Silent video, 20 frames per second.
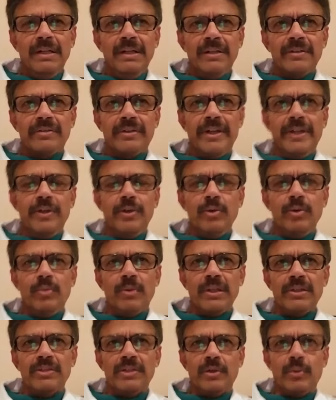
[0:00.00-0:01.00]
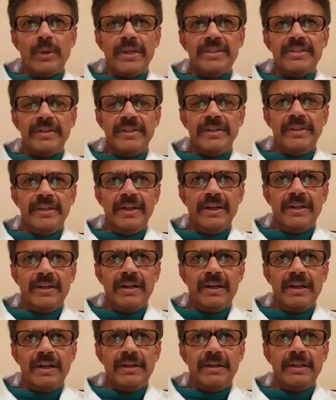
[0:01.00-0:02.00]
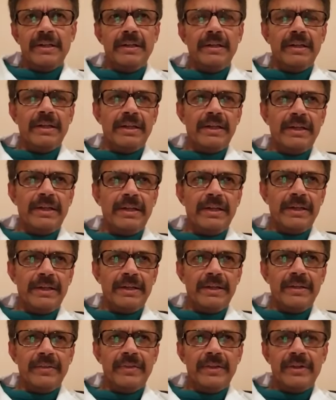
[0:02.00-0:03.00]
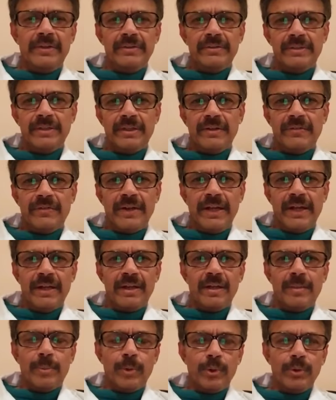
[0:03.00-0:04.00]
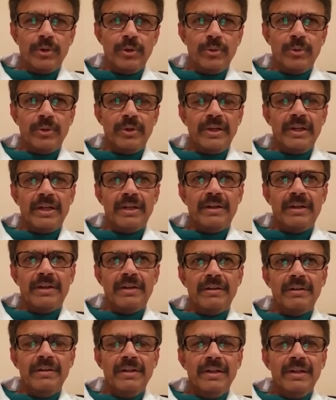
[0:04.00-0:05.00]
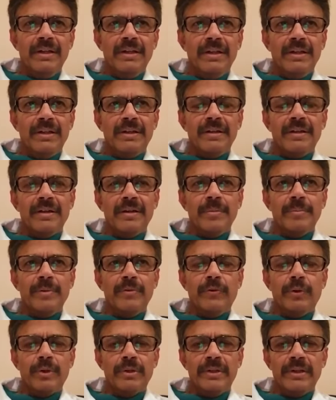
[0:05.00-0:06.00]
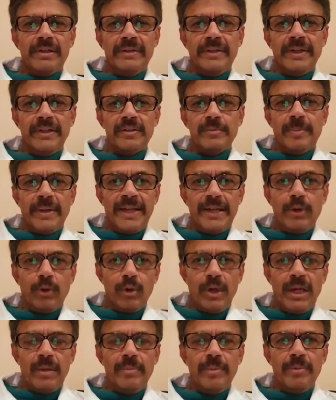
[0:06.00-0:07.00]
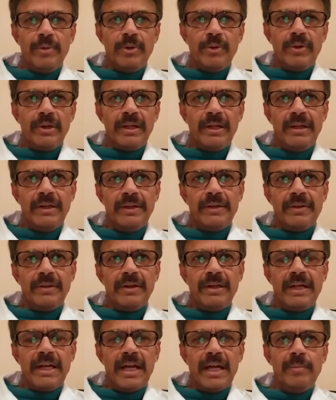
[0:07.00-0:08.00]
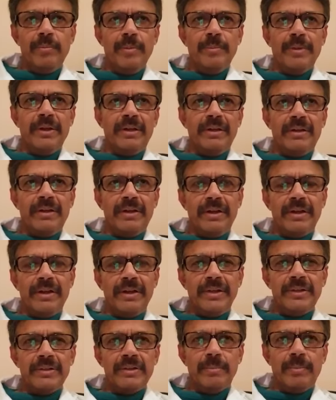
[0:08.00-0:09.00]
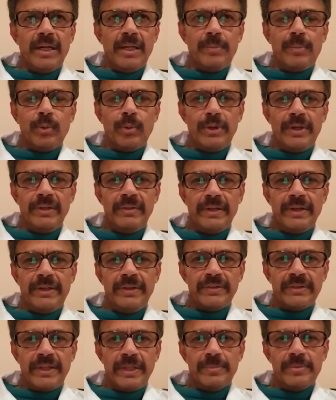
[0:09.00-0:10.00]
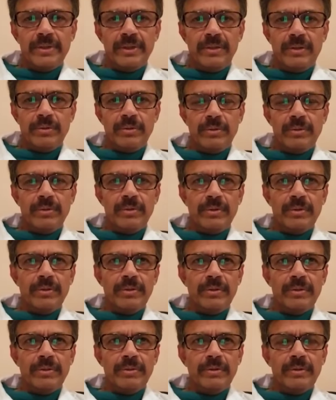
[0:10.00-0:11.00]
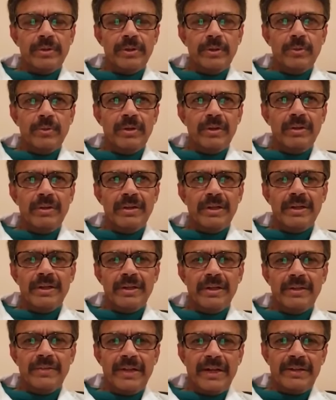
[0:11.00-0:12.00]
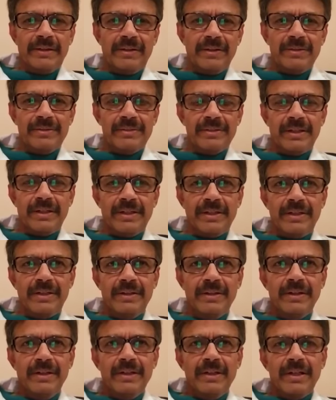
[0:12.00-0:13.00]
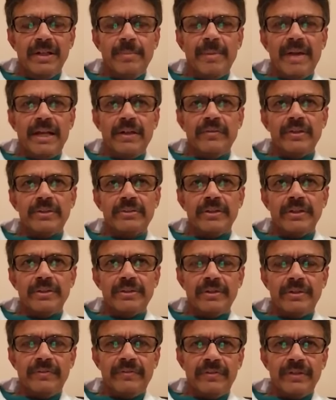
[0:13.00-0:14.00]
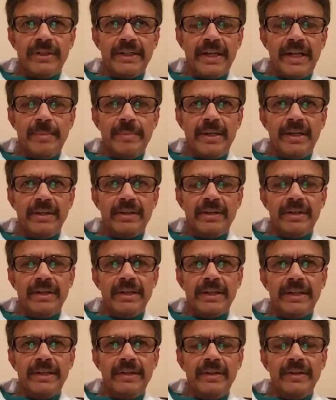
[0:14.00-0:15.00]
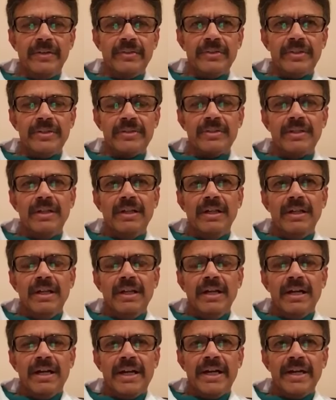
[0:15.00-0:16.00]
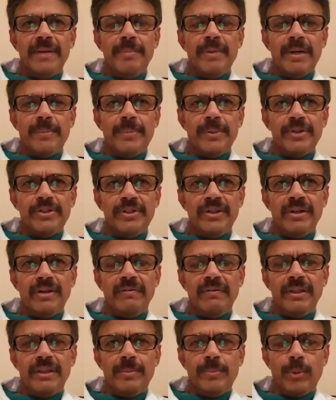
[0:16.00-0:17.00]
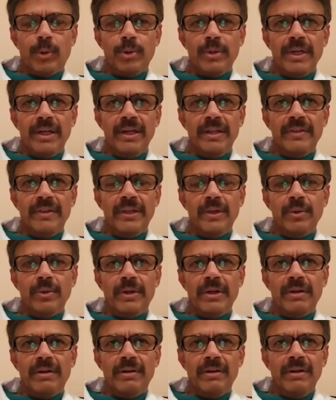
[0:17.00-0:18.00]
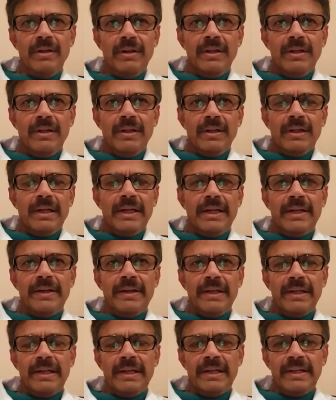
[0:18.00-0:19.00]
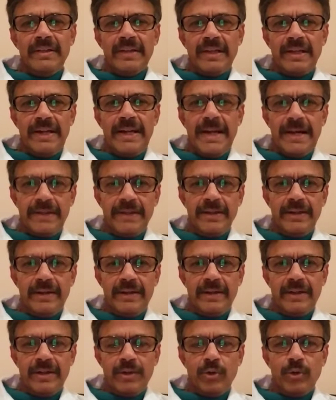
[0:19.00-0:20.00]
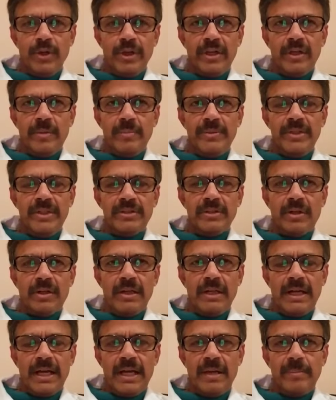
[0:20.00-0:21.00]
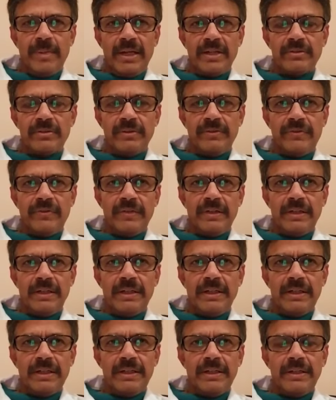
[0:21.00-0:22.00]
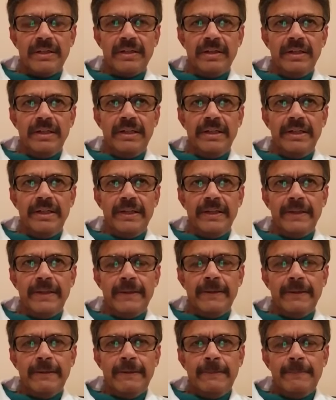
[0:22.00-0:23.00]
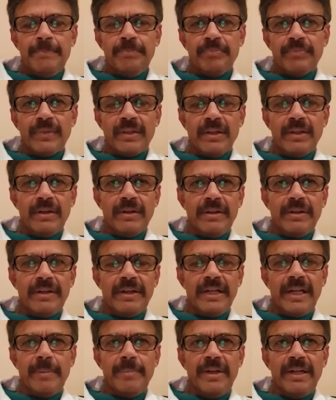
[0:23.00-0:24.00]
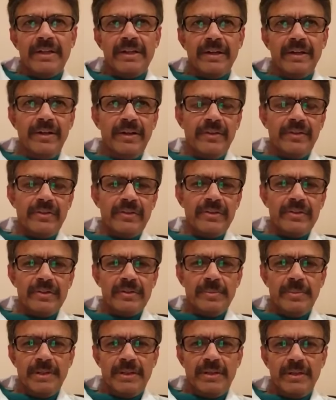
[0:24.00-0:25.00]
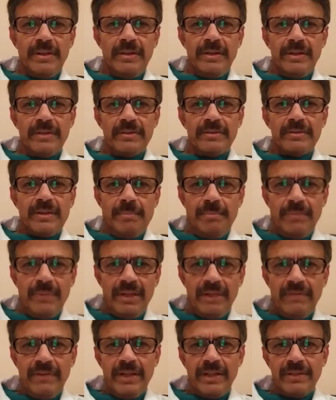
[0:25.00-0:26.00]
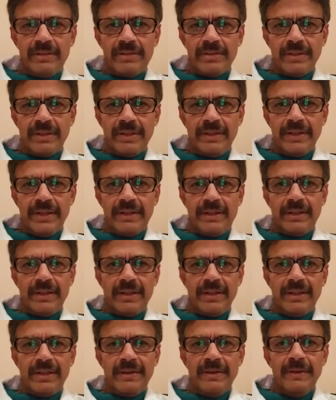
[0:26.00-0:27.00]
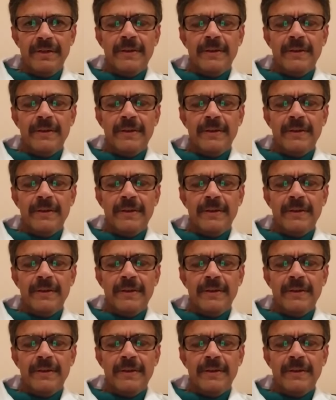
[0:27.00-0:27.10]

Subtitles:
screen you once or twice a year until there is frank proteinuria. Before that, there is microalbuminuria. Albumin is the blood protein that escapes into the urine, and that is a manifestation of diabetic kidney disease. High blood pressure with protein in the urine and the creatinine going up, these are all hallmarks of early diabetic kidney disease. But there is some evidence that